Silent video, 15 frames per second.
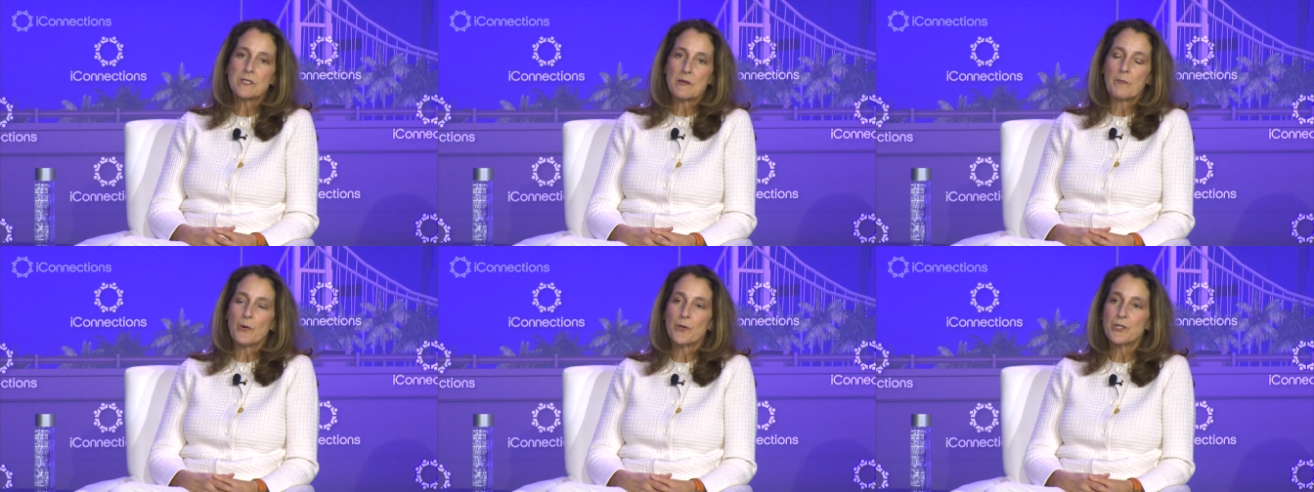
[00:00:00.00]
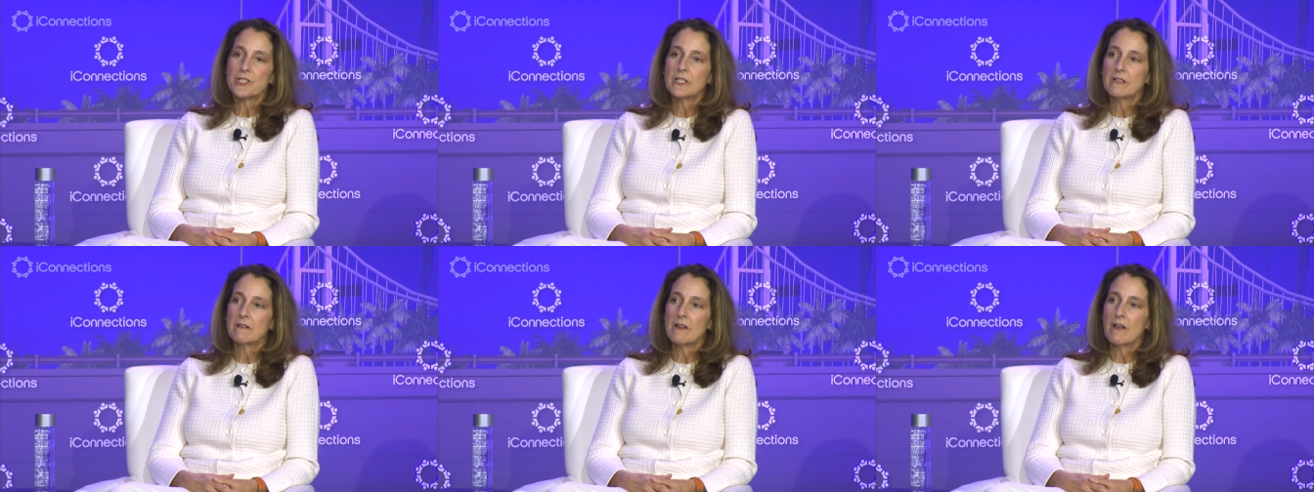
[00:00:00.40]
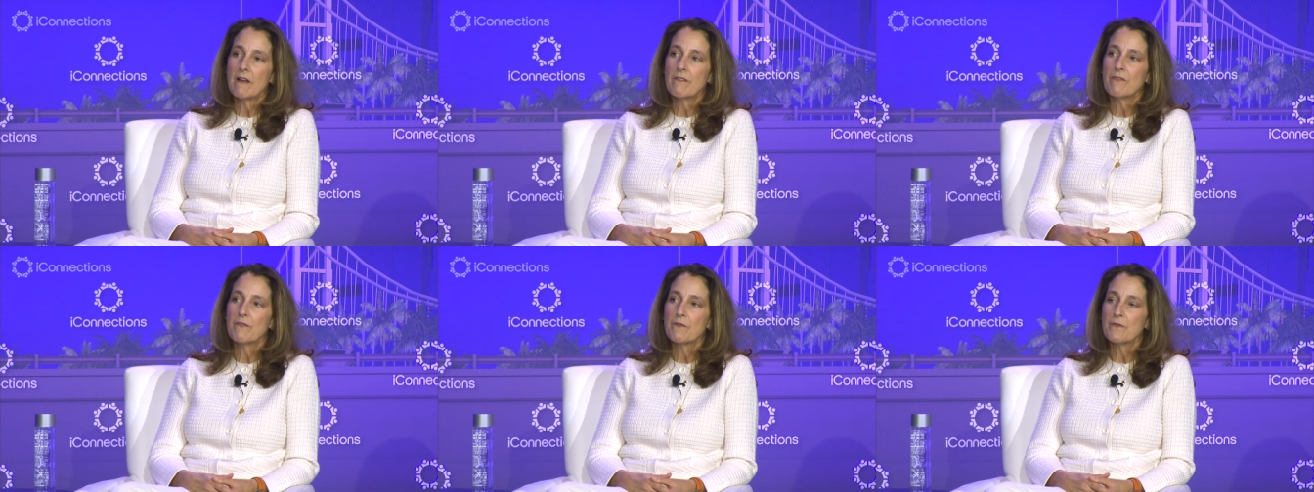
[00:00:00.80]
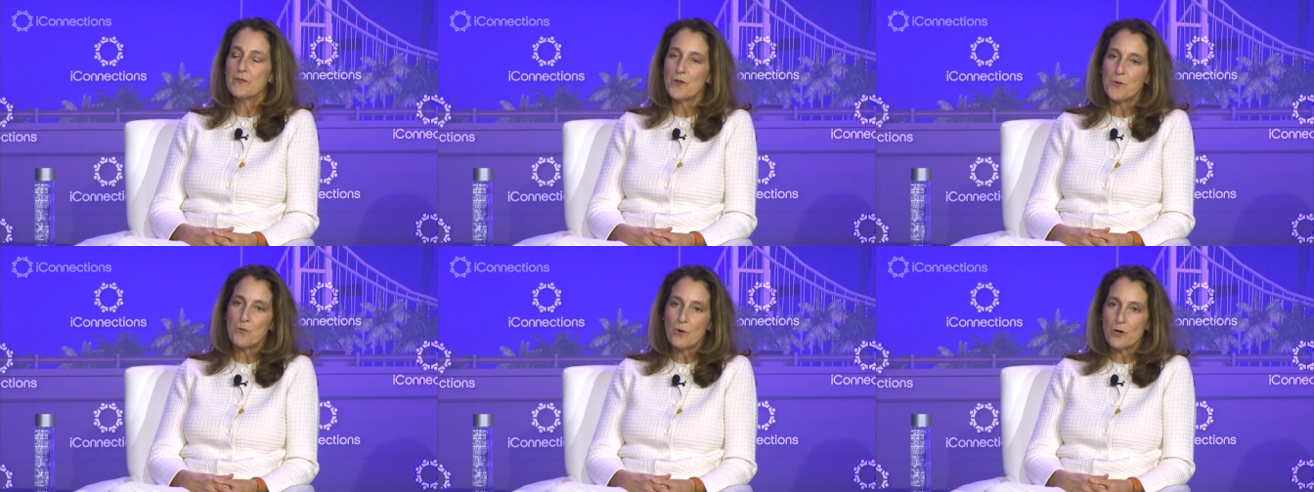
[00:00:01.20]
a person of
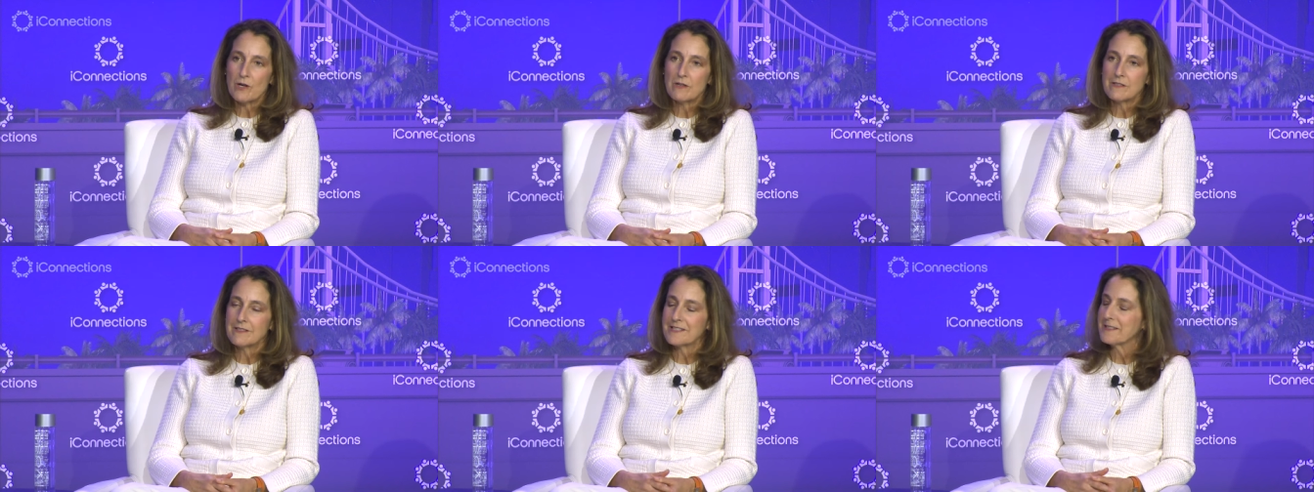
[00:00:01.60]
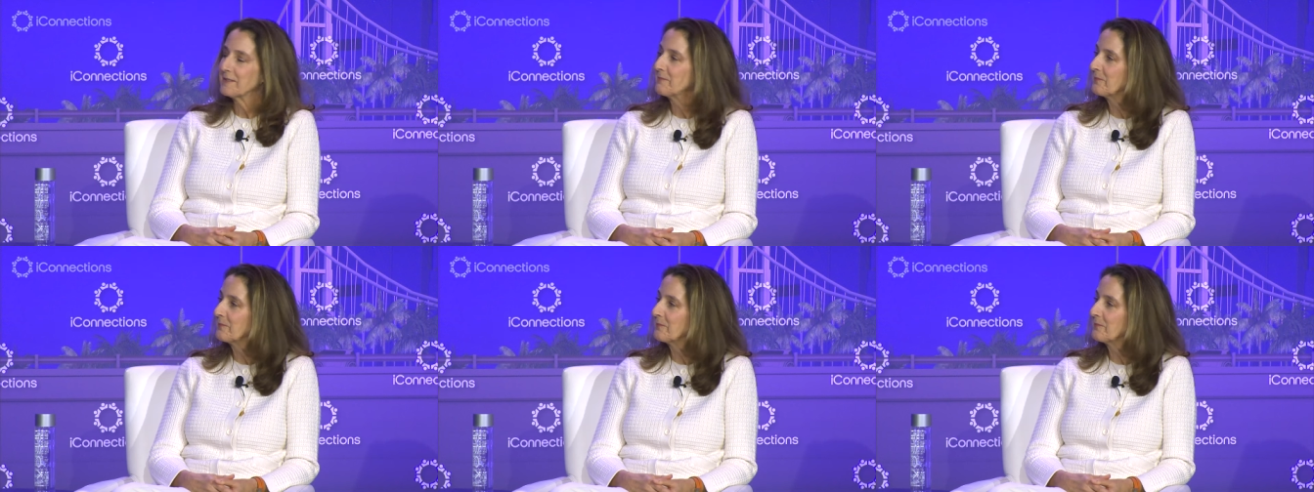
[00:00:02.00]
few words,